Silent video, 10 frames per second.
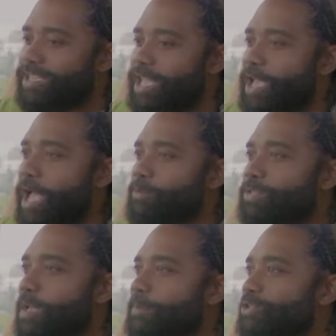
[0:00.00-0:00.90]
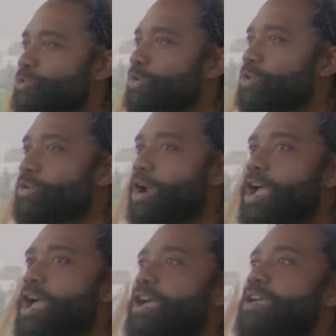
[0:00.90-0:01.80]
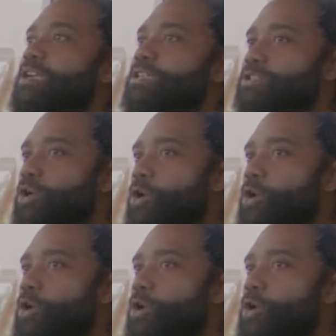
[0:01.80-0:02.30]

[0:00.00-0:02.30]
that I was coming to Accra to